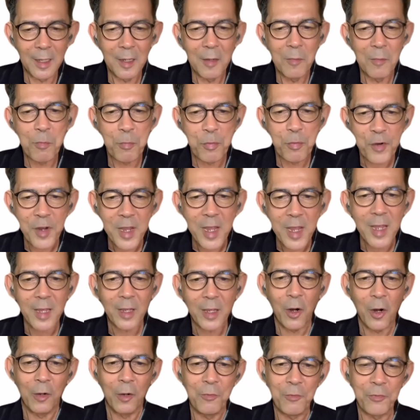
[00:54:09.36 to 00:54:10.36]

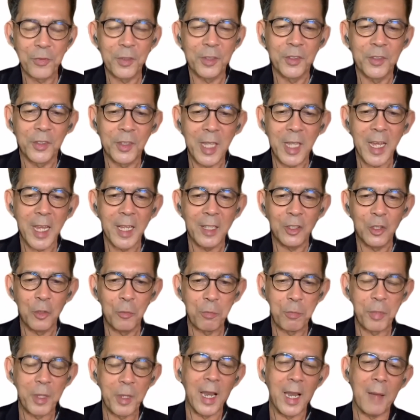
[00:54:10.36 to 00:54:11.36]
pre-conference thing to
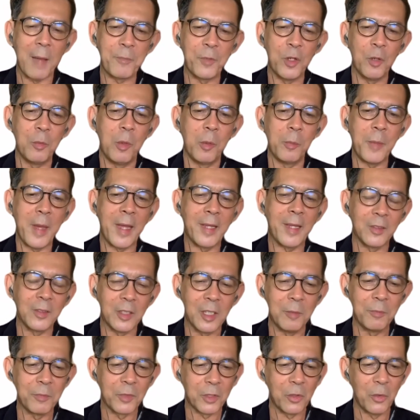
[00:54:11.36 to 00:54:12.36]
build up the
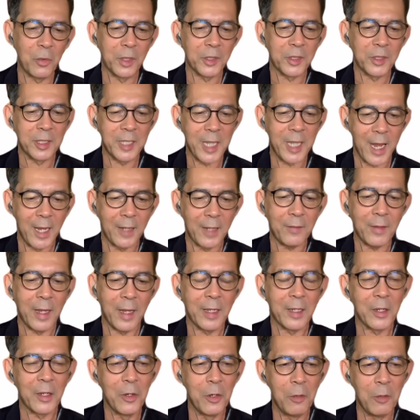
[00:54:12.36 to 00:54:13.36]
momentum towards that.
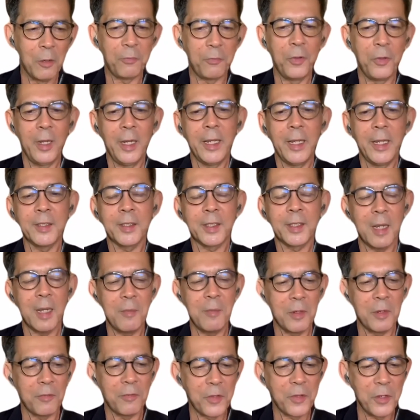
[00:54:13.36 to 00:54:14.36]
And hopefully some
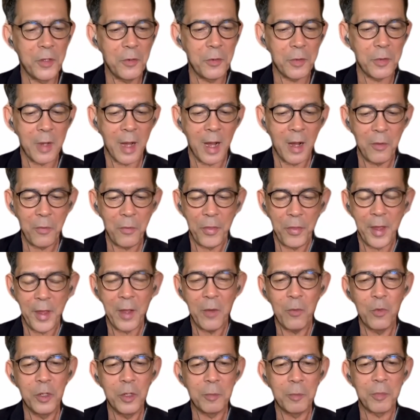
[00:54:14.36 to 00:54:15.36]
of you out there
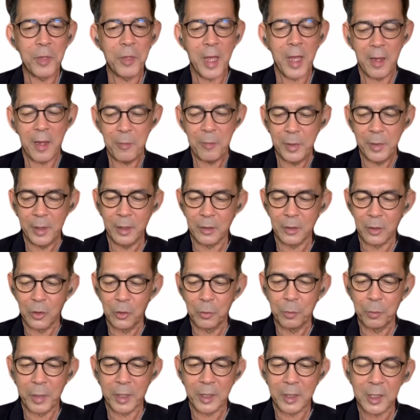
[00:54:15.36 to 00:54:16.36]
would be able to
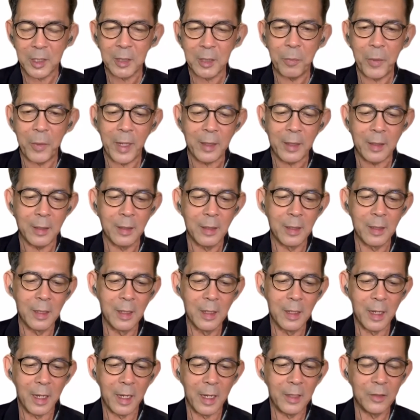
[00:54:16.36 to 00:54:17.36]
participate
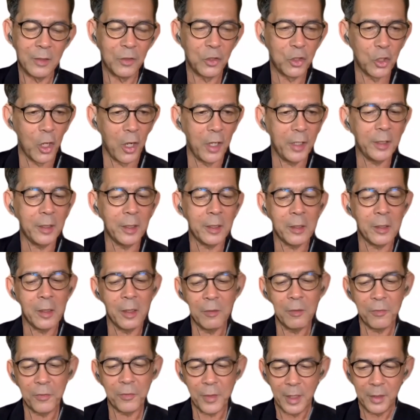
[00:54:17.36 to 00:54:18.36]
and join the
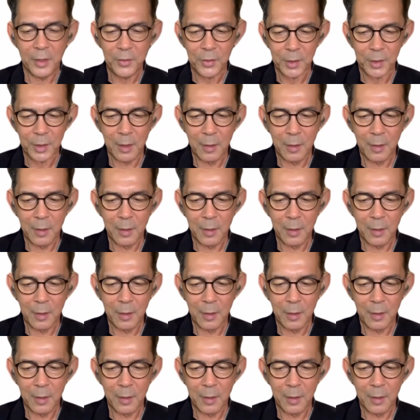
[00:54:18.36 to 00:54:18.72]
conference.